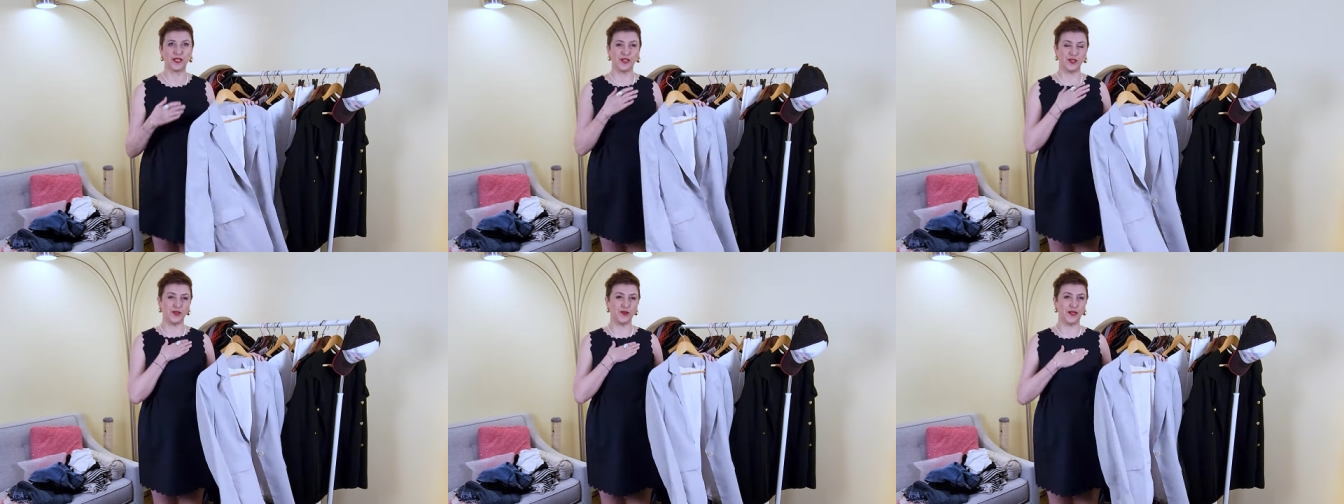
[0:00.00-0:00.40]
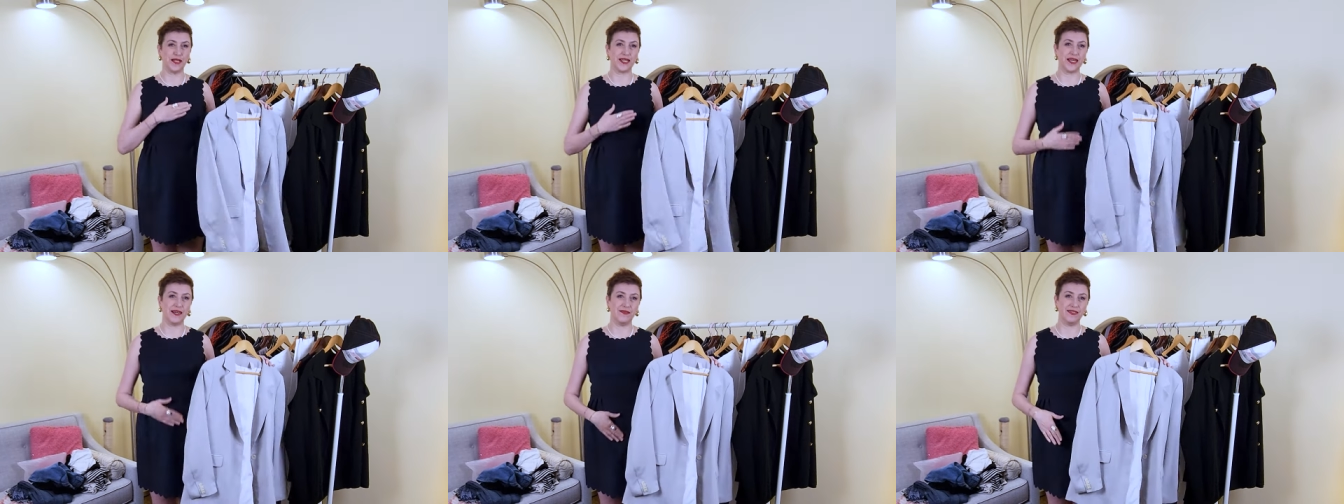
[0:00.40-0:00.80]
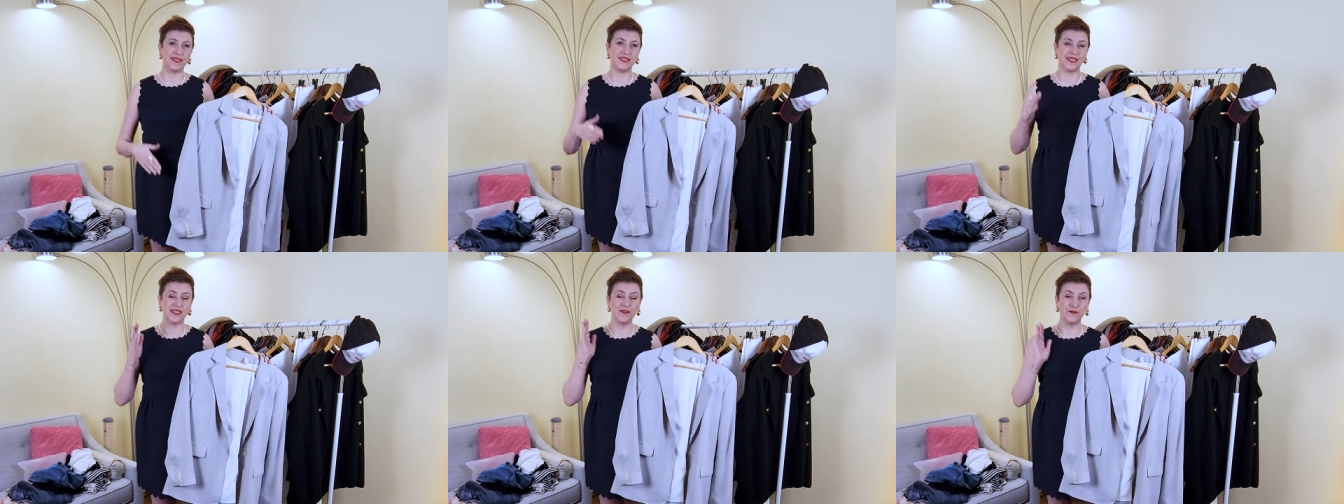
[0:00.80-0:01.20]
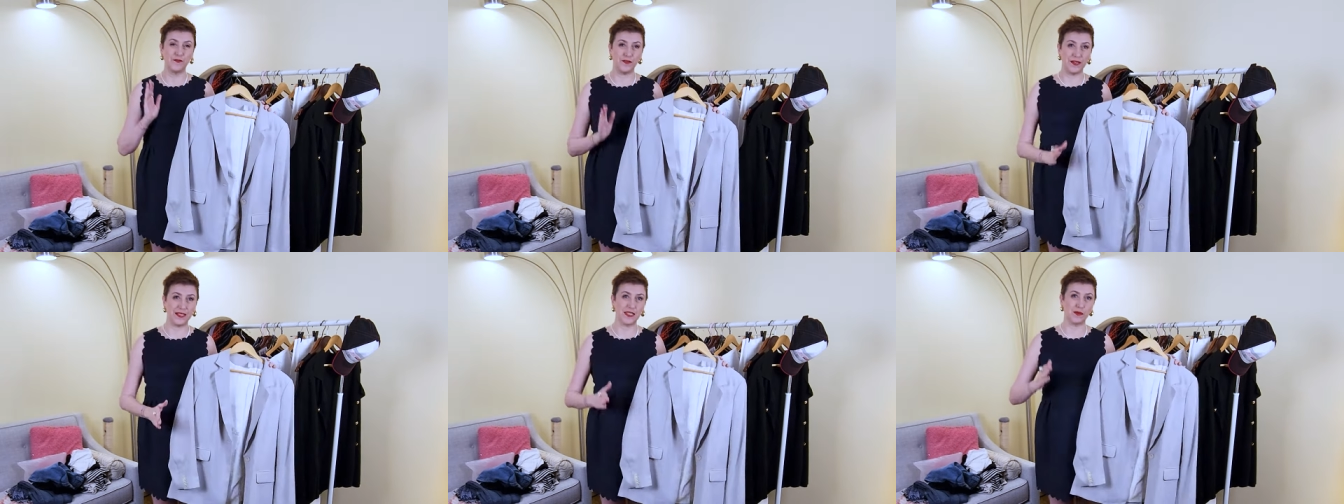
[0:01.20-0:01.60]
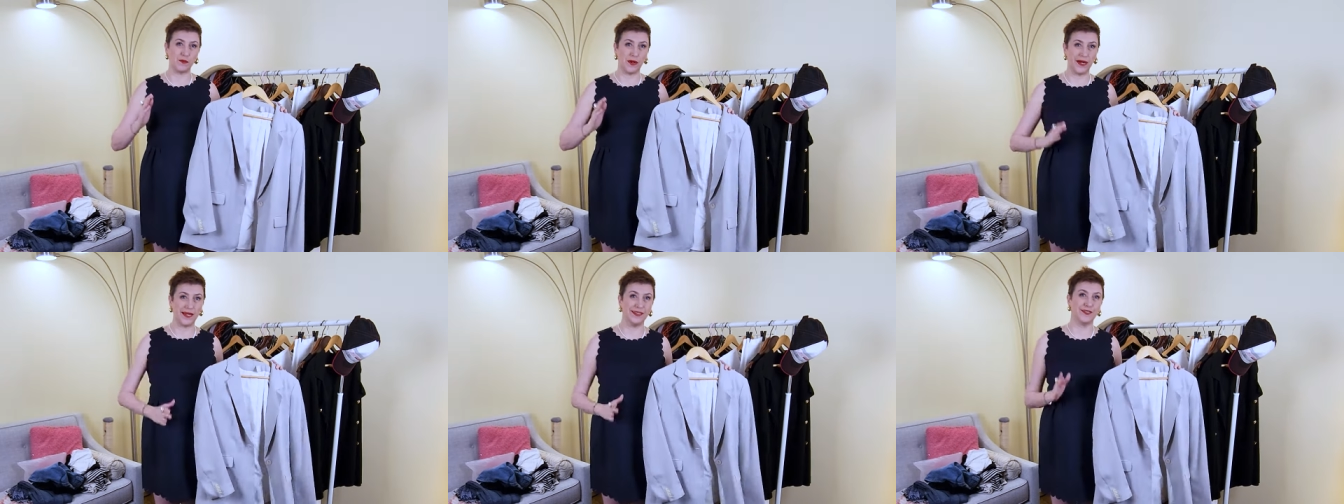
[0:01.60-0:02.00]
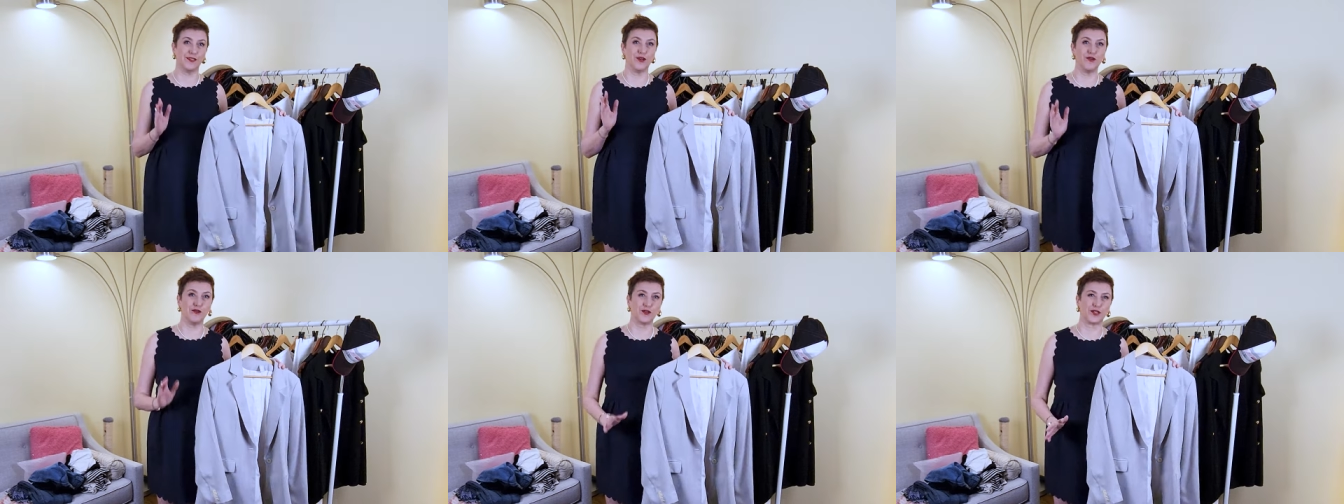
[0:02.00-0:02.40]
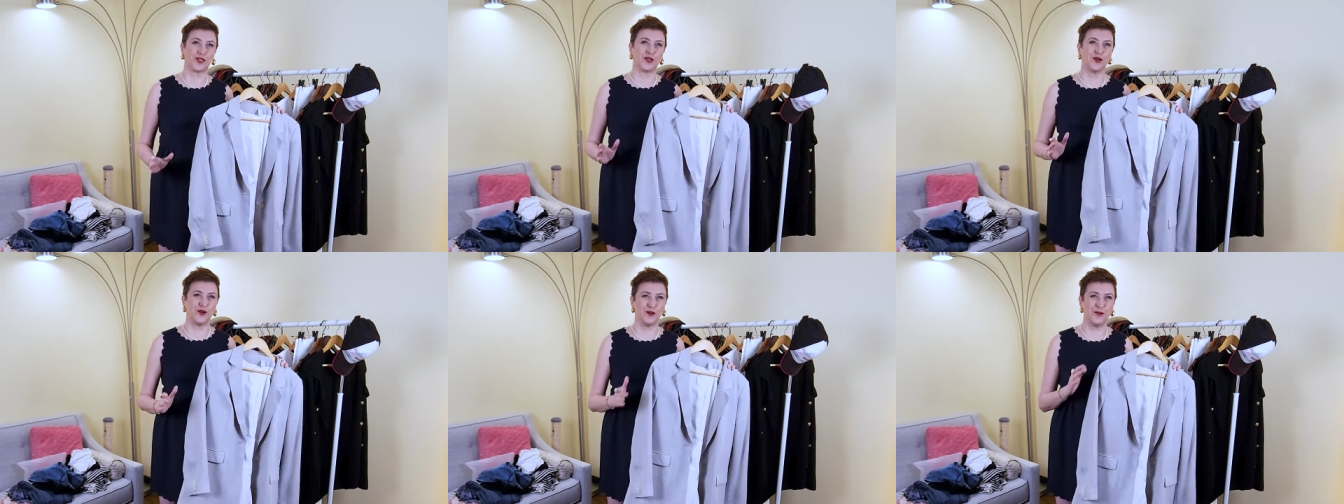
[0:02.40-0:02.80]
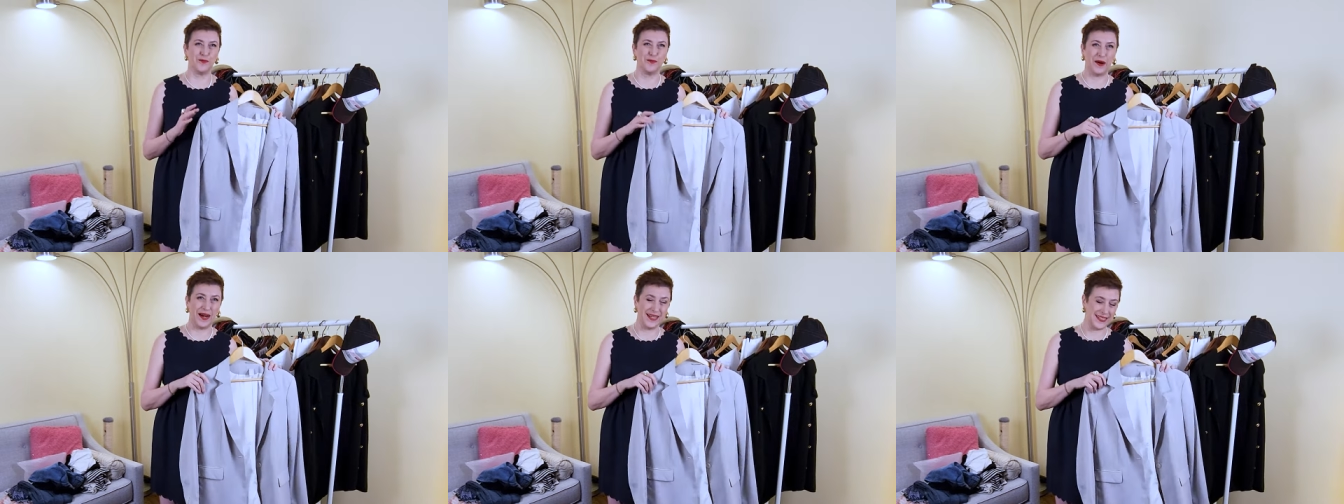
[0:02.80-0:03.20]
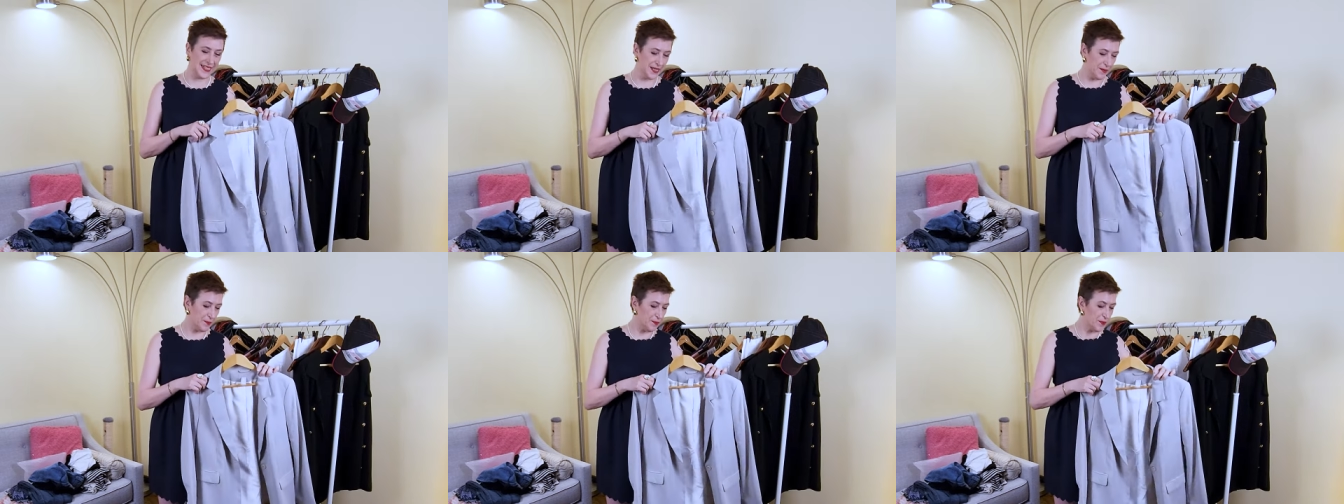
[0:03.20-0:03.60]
you know, like everything fits my long, tall body.